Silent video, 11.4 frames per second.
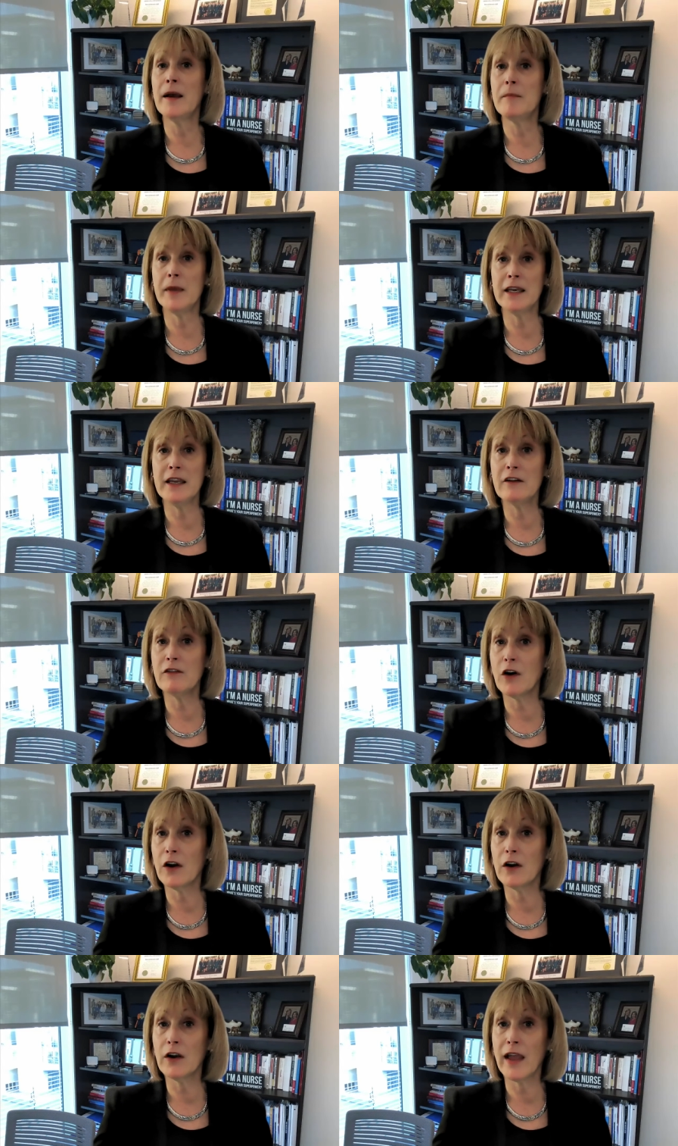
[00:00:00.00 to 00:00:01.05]
Many of
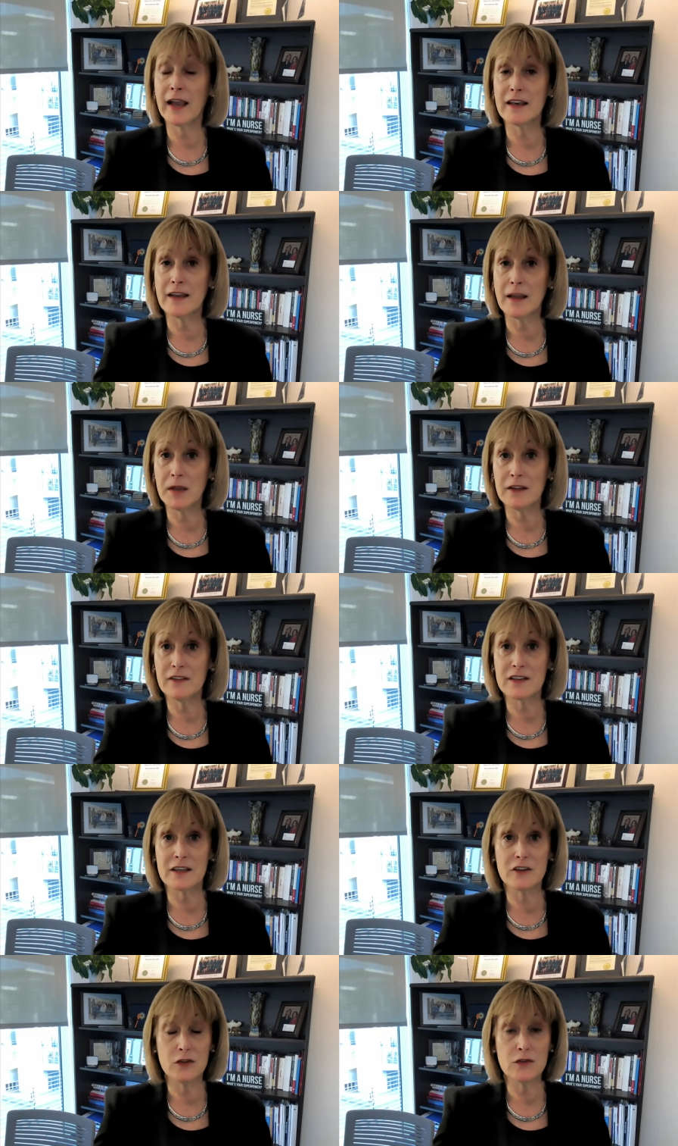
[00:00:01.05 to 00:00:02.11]
our academic
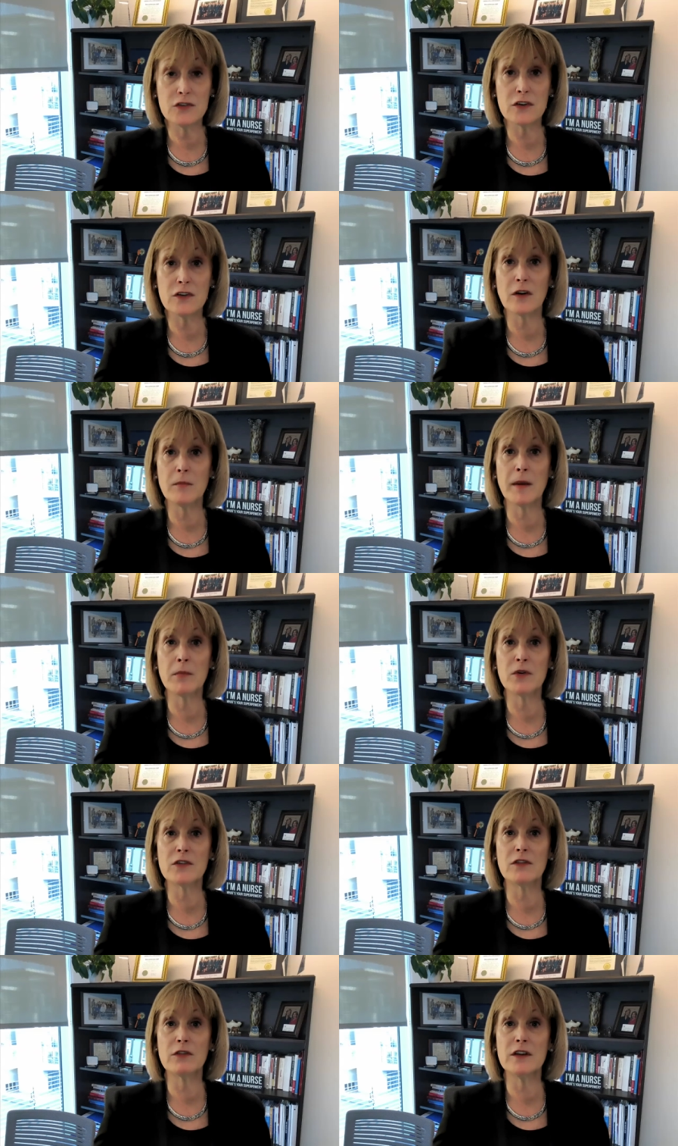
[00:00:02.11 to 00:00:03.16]
institutions are
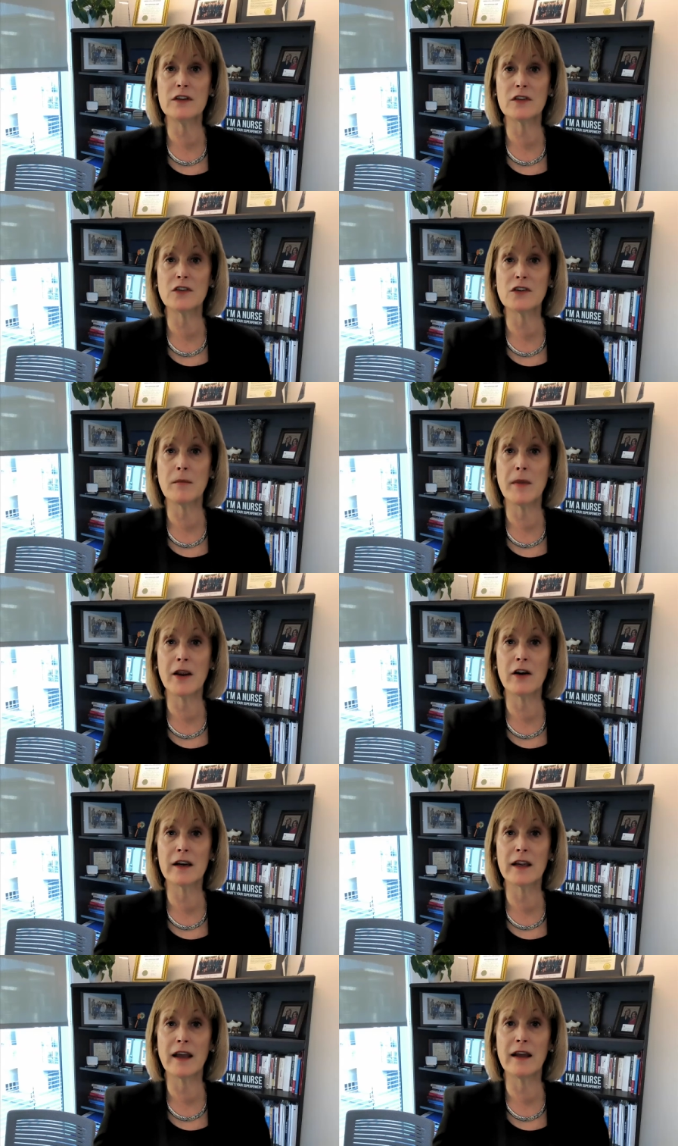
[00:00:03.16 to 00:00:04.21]
members of Research
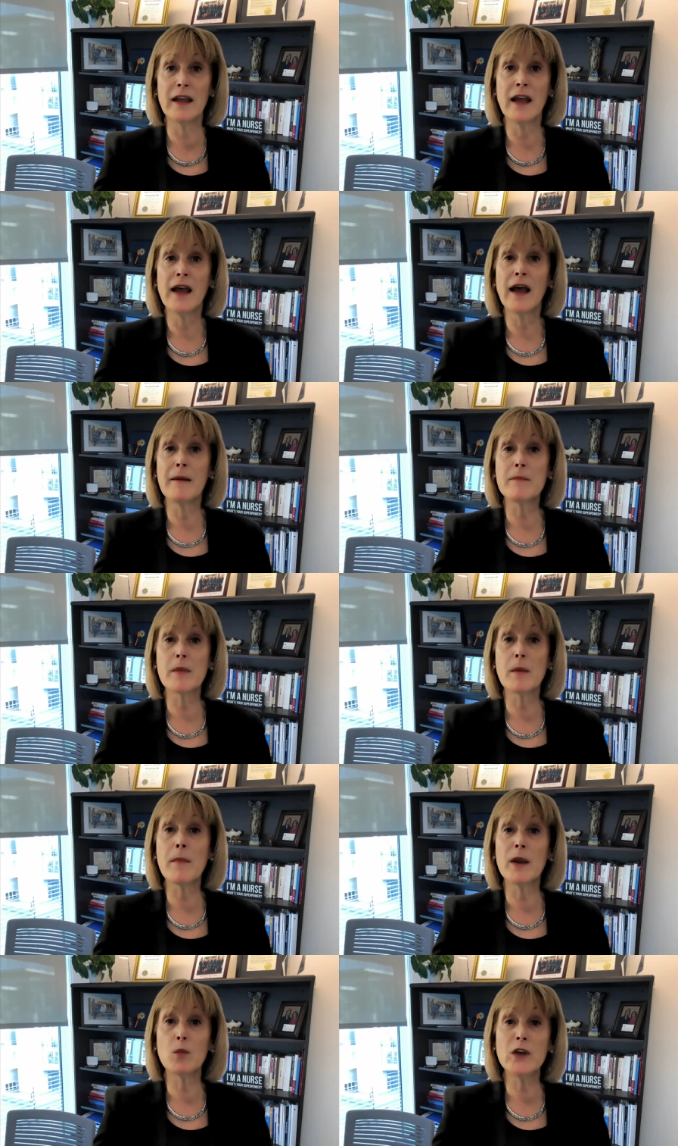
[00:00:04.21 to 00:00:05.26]
America,
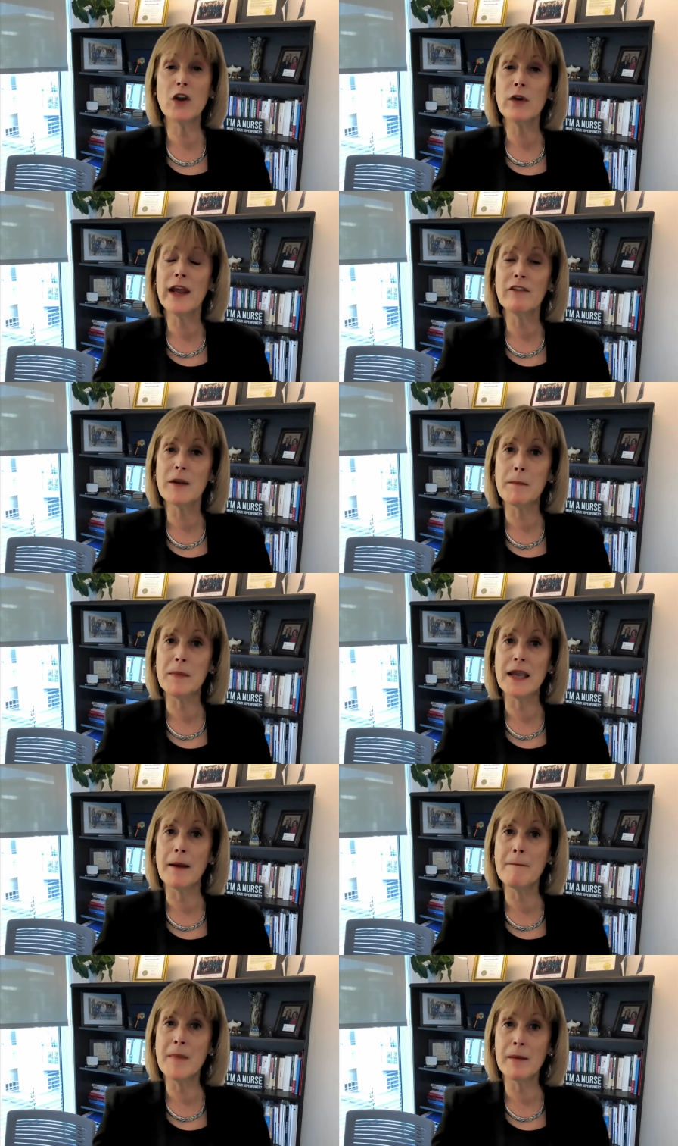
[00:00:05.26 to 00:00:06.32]
but we don't have to be a
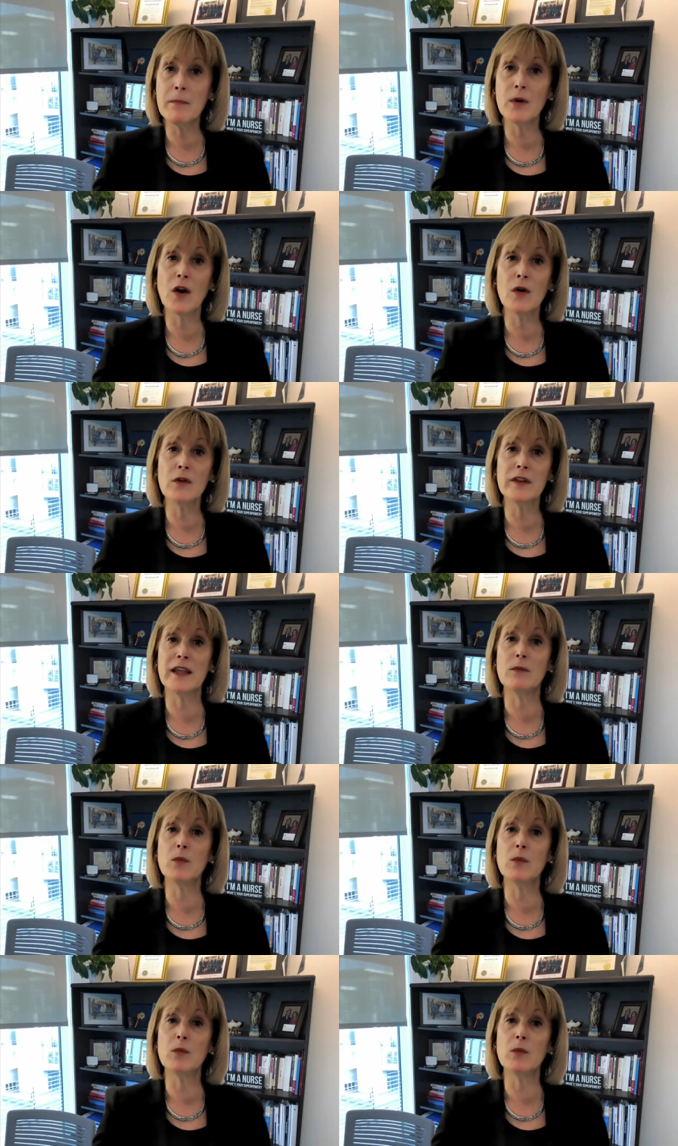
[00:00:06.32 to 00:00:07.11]
member only.